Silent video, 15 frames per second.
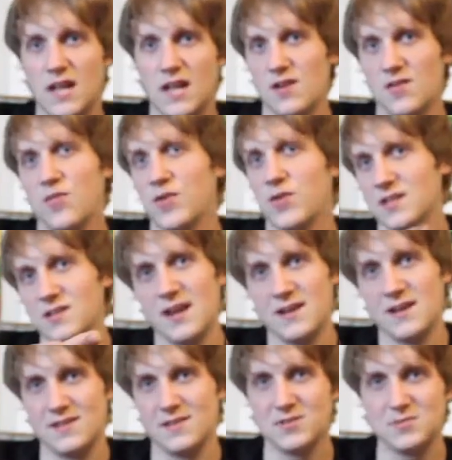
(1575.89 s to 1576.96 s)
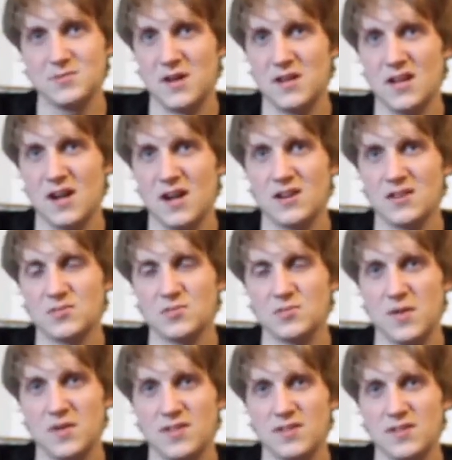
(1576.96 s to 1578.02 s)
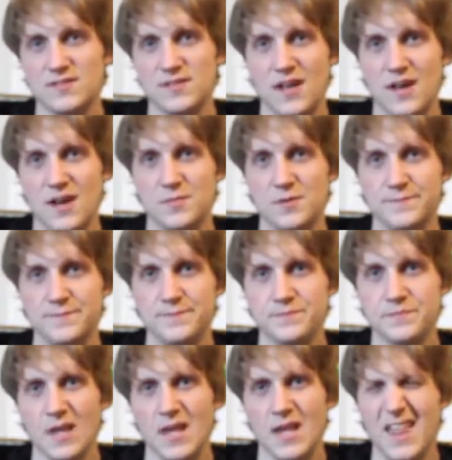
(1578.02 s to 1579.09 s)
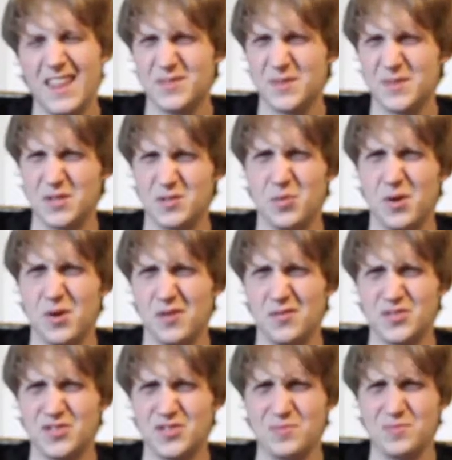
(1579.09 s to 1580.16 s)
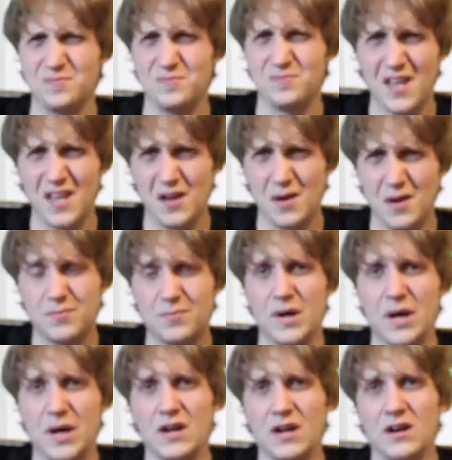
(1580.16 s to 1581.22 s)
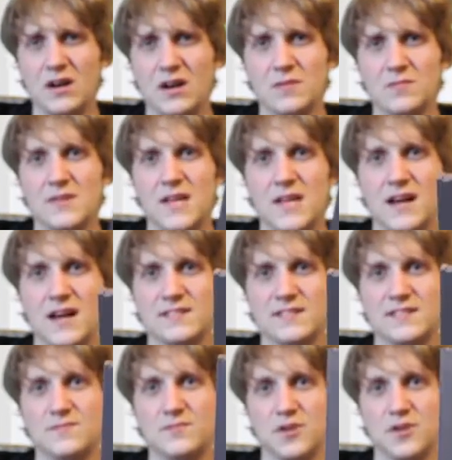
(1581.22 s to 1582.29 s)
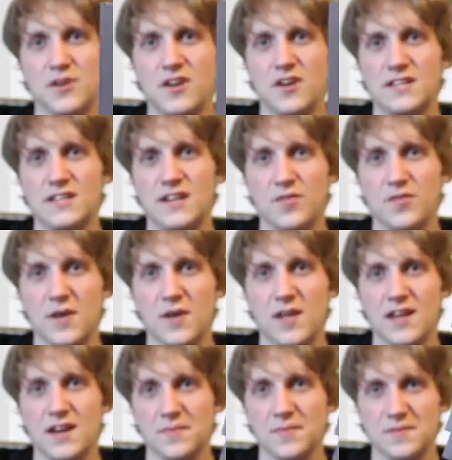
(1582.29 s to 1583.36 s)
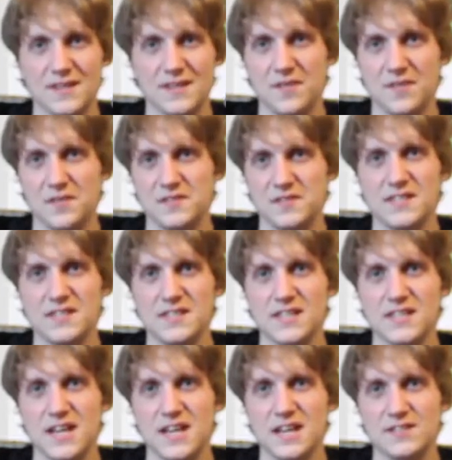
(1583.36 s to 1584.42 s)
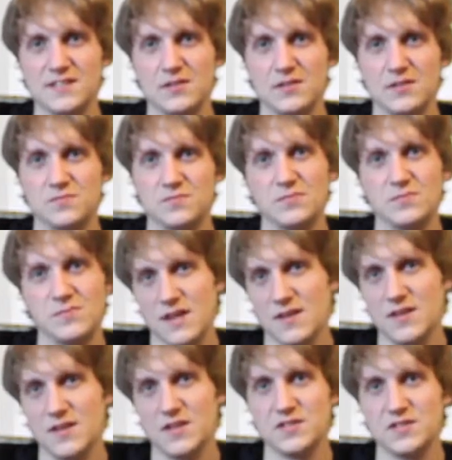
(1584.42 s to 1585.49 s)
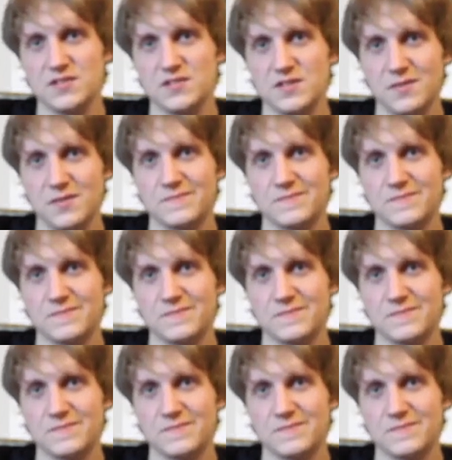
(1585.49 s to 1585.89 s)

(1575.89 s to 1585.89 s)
And I don't know what I ended up spending on it. It was probably less than that, but I think it was like 12 or something. But yeah, I just regretted never picking it up because I'd never seen it again until the convention.